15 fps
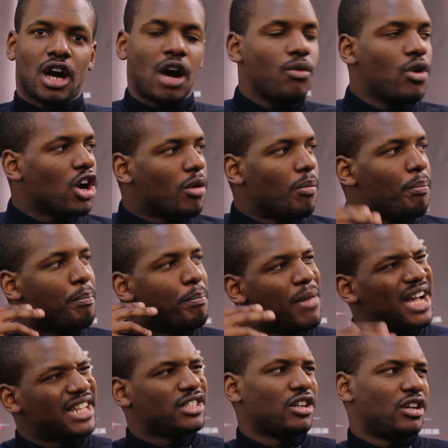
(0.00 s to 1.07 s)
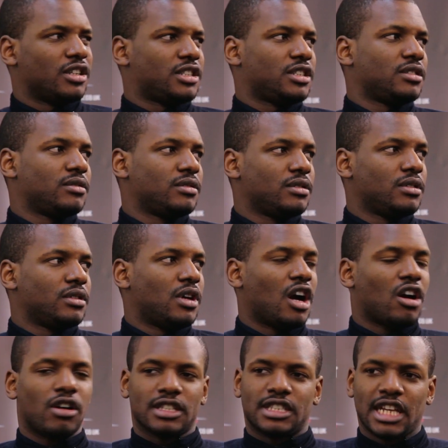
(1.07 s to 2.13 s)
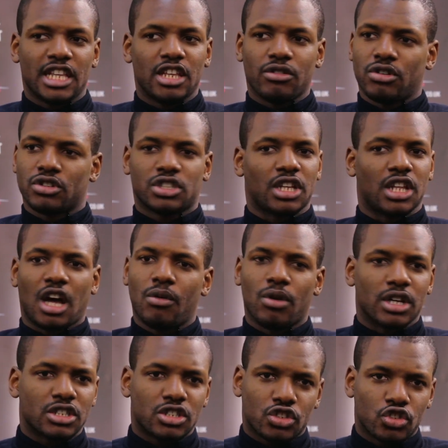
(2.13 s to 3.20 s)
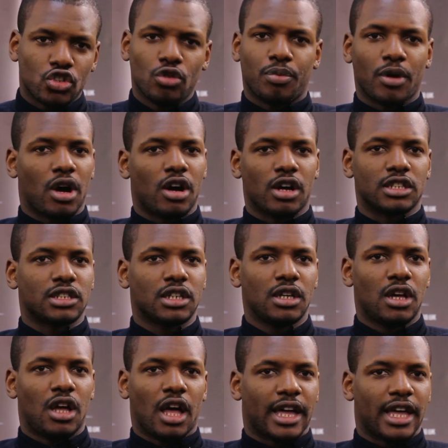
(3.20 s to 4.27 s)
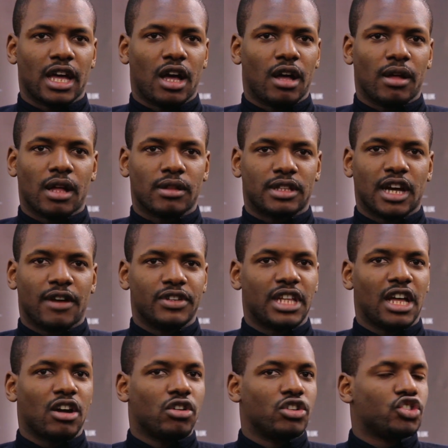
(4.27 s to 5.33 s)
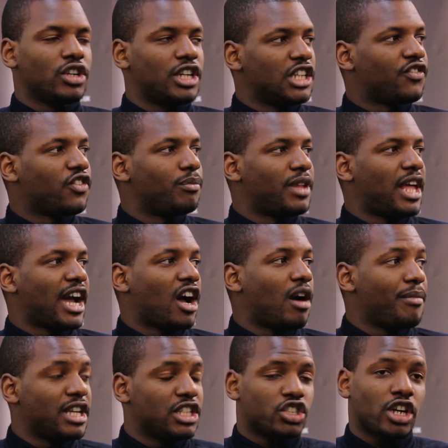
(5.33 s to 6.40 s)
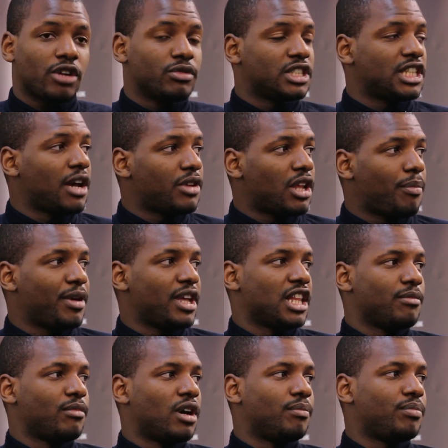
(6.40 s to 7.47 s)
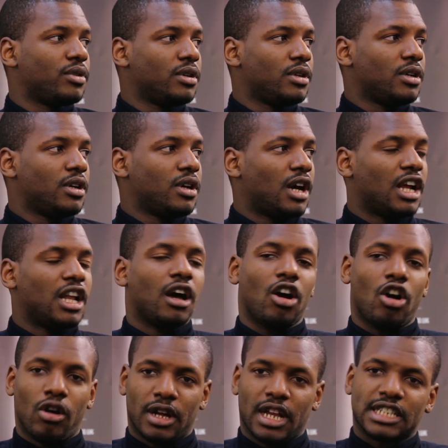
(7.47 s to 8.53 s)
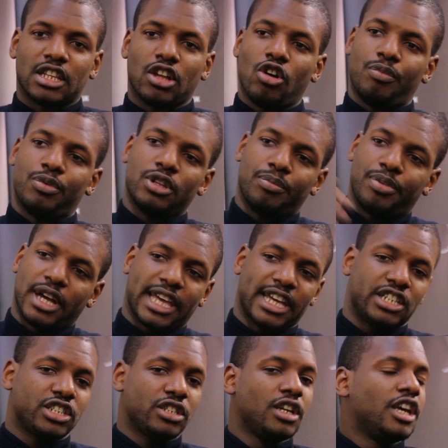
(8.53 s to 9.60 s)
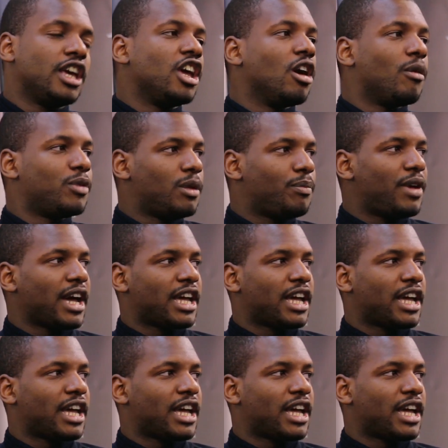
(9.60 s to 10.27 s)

I work mad hard. I got a ten year old son. I work super hard. I get uh, the other day I got trainers from Nike. I made sure it was there when I picked them up, and I and I said open the package. He opened the